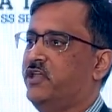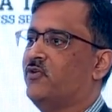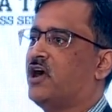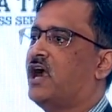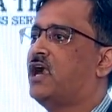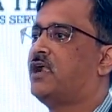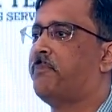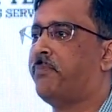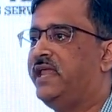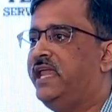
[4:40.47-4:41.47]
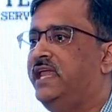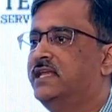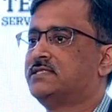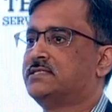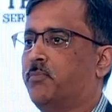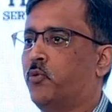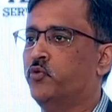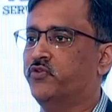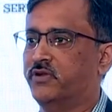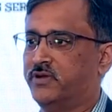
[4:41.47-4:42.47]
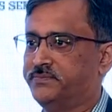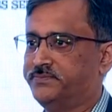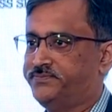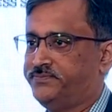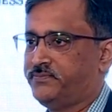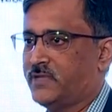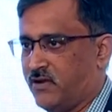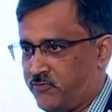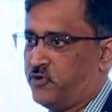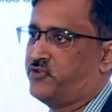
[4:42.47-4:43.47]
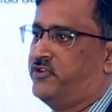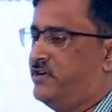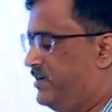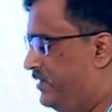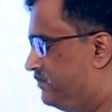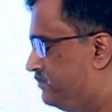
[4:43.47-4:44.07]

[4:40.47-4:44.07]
You can't presuppose it, unfortunately.